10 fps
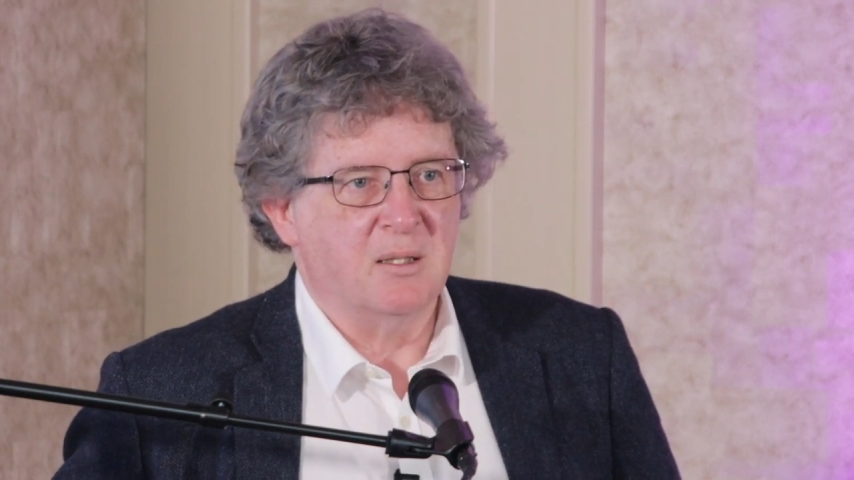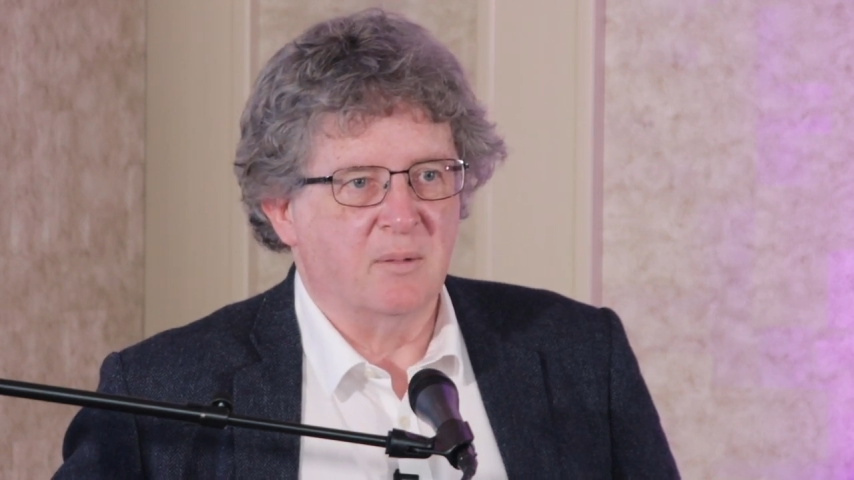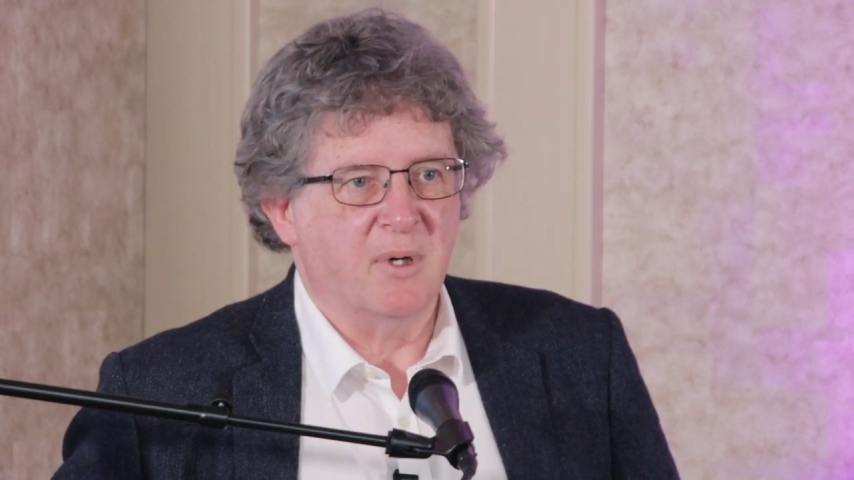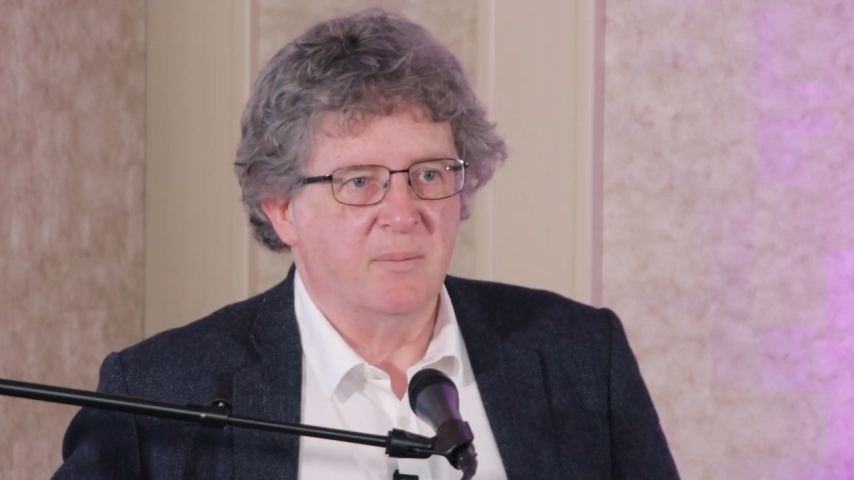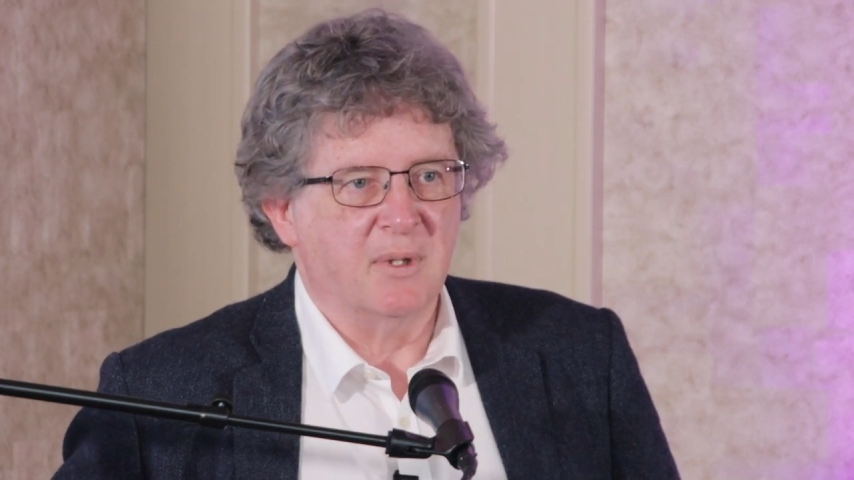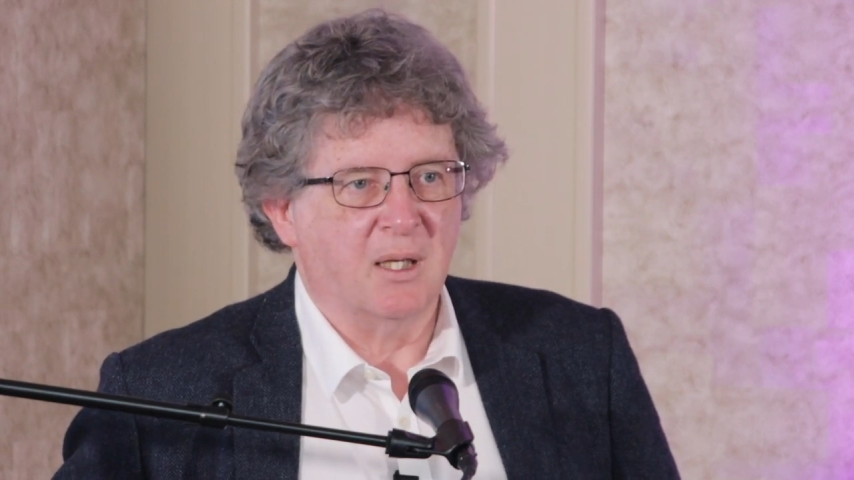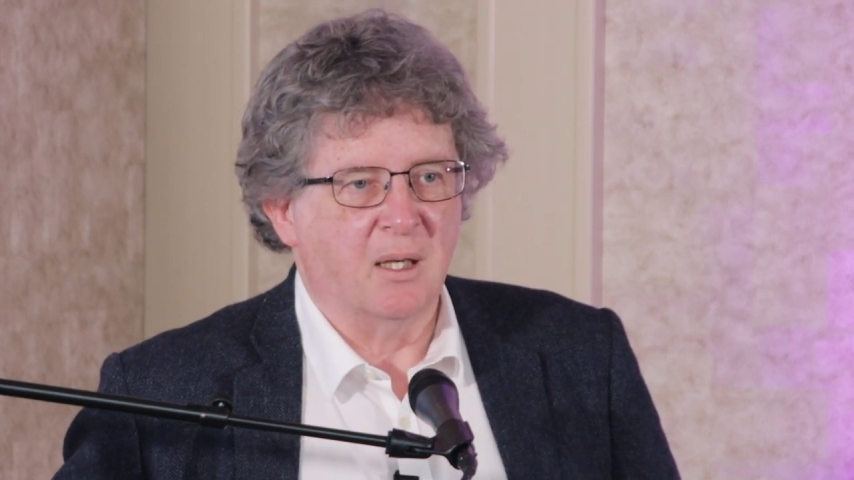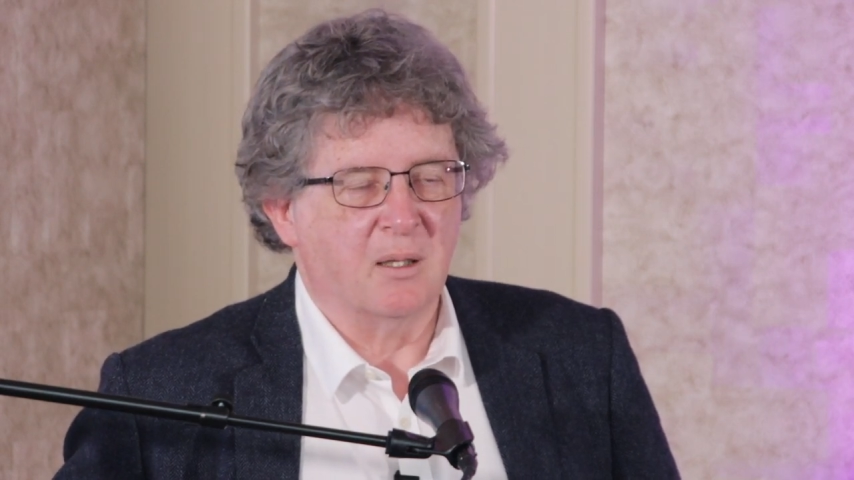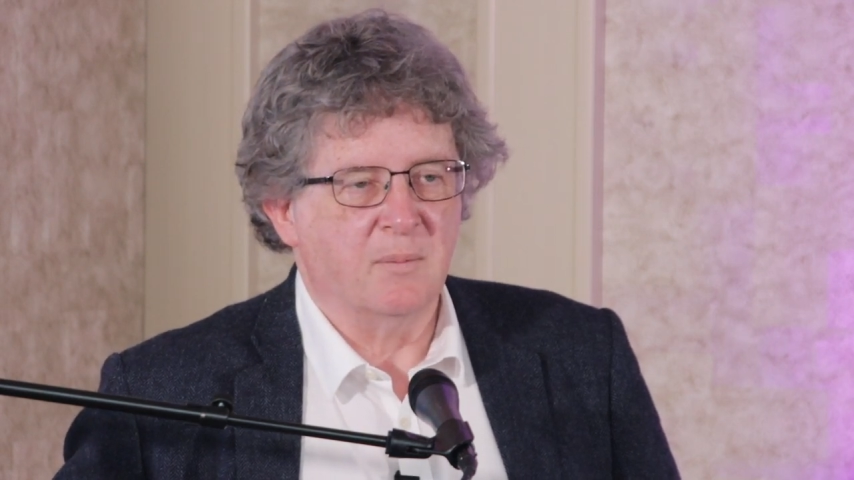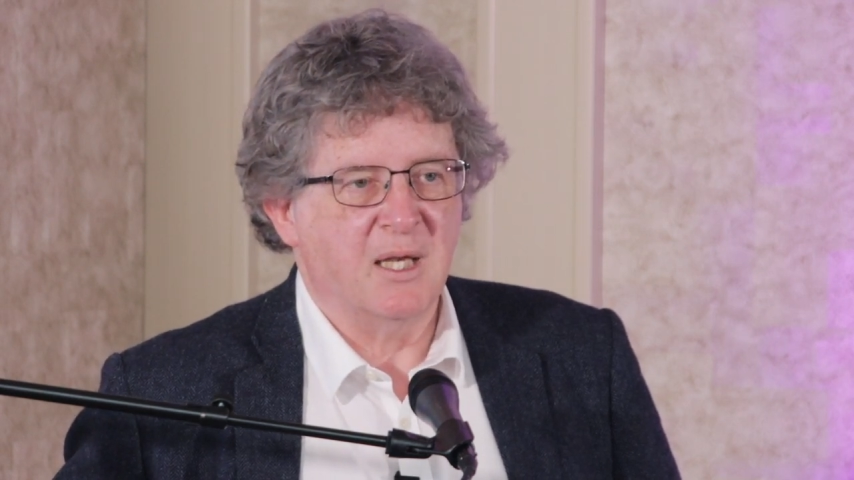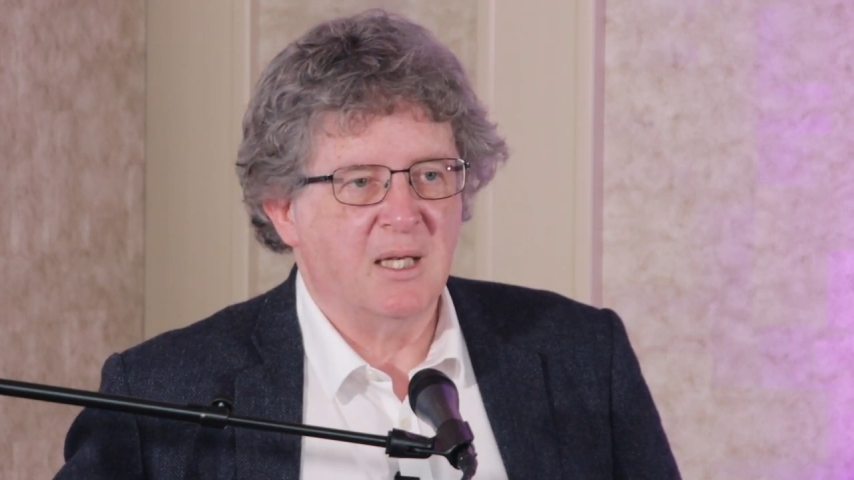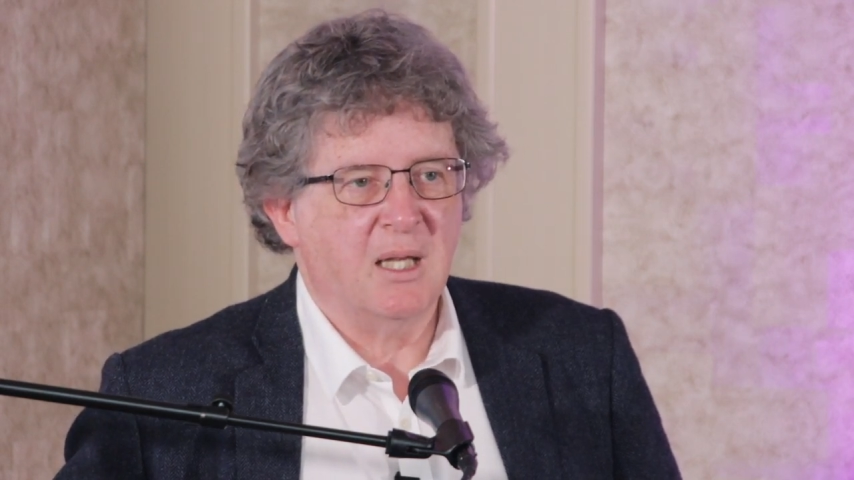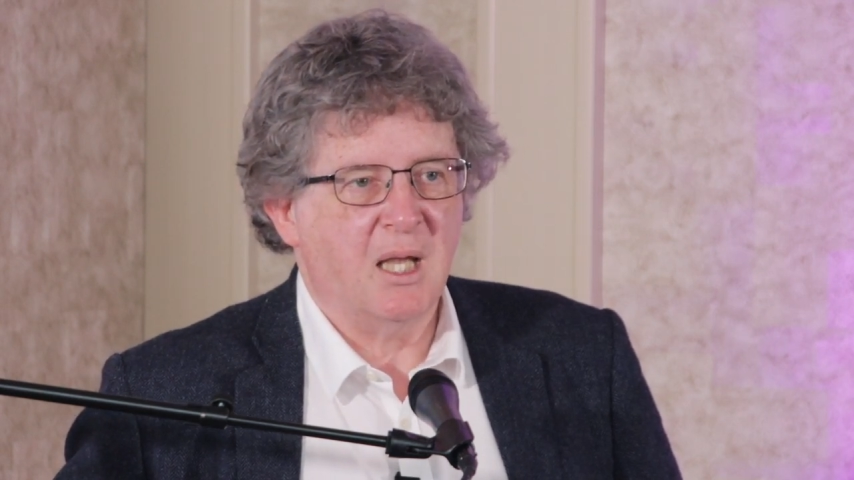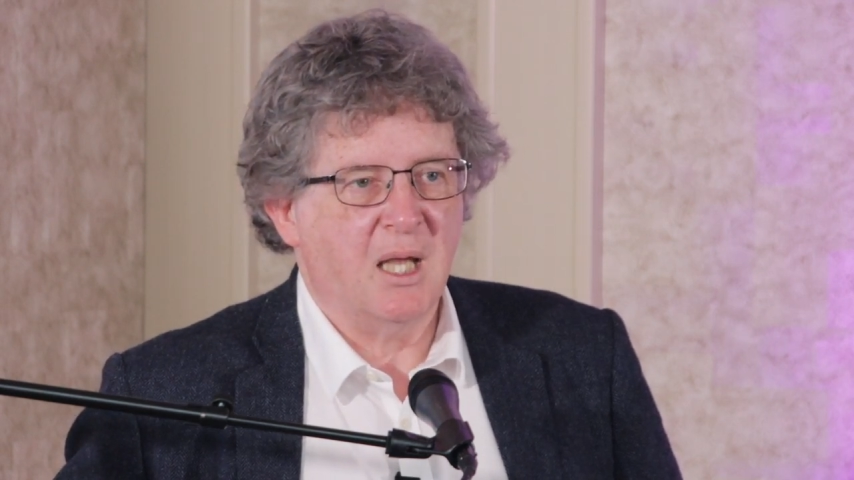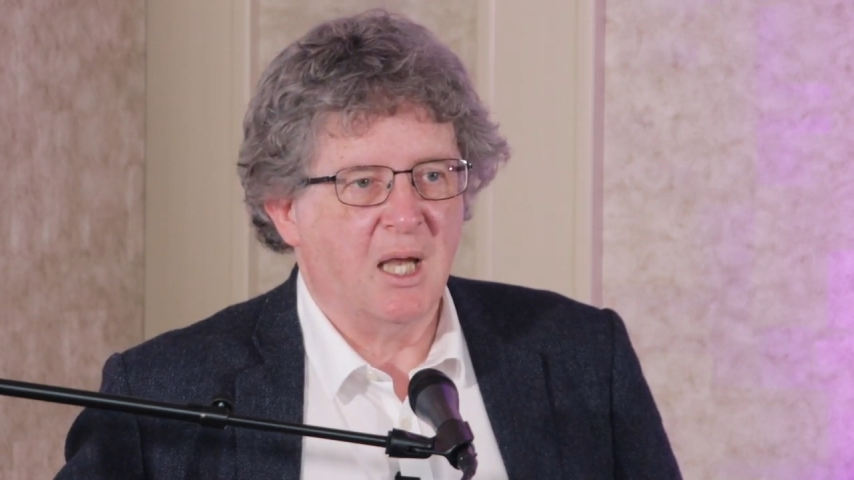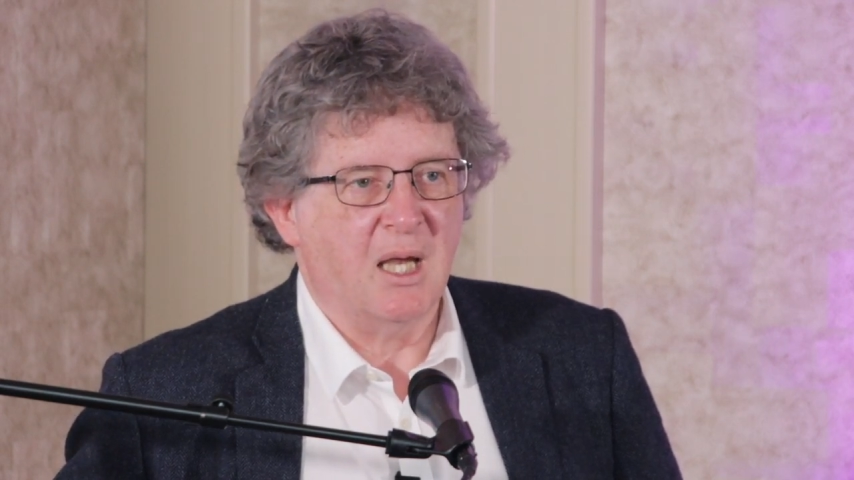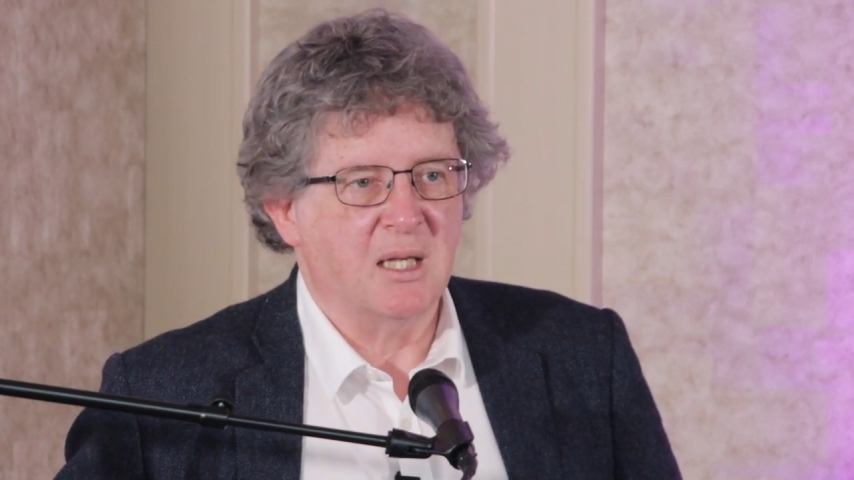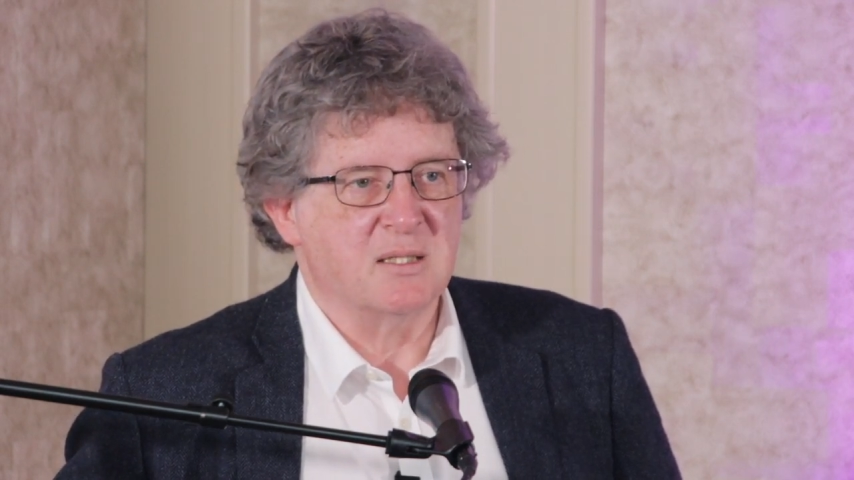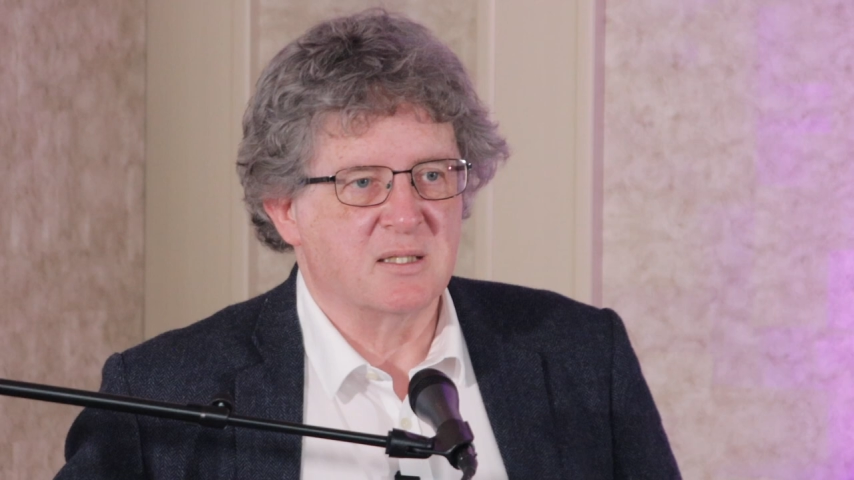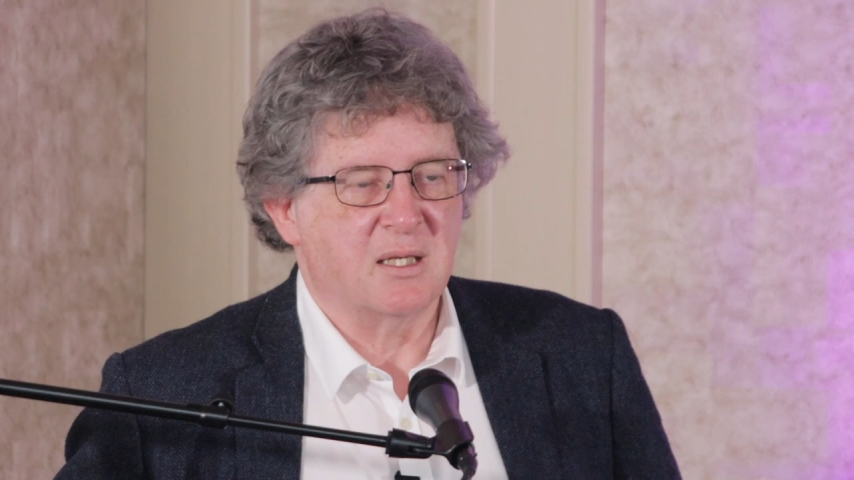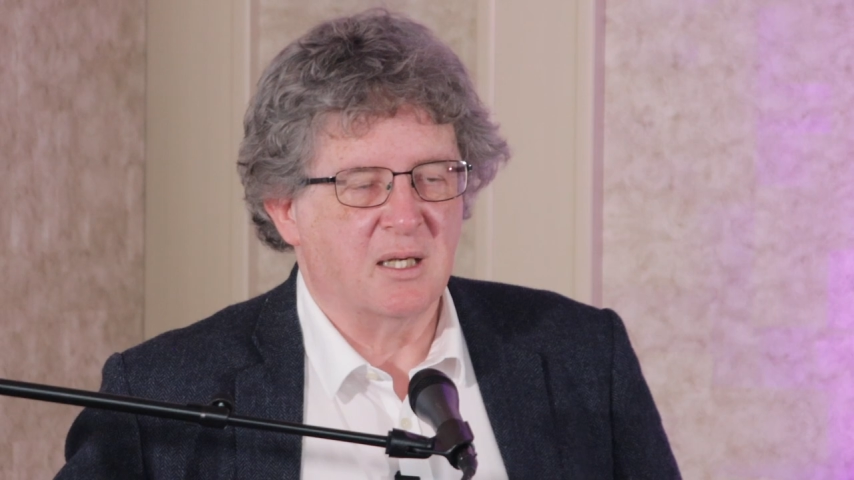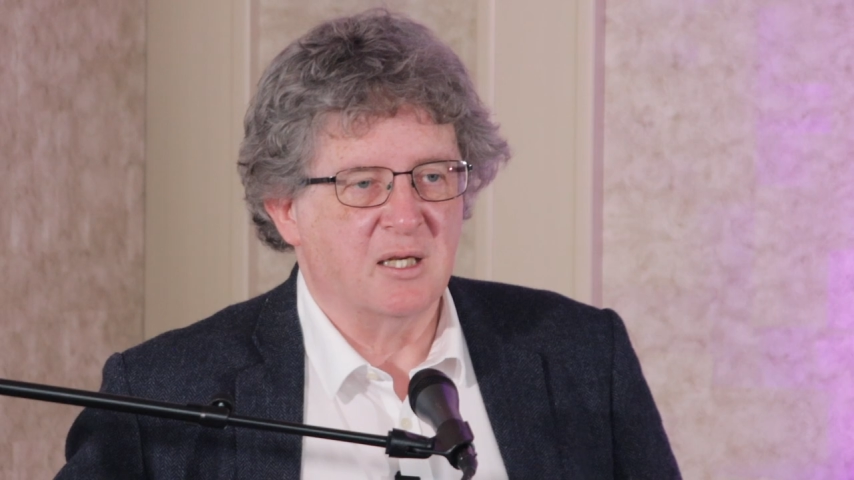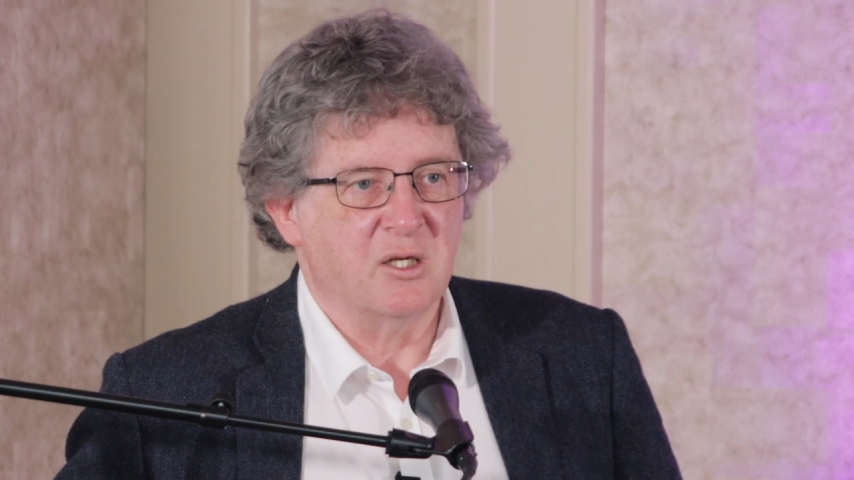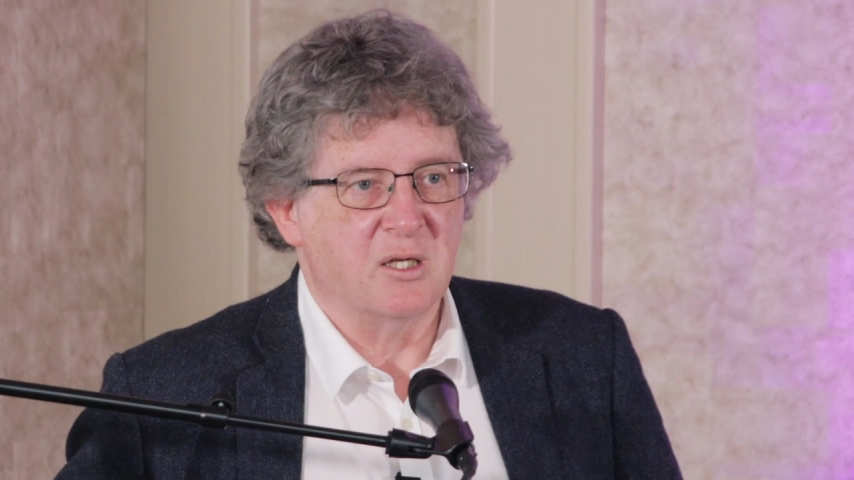the public can come in and in,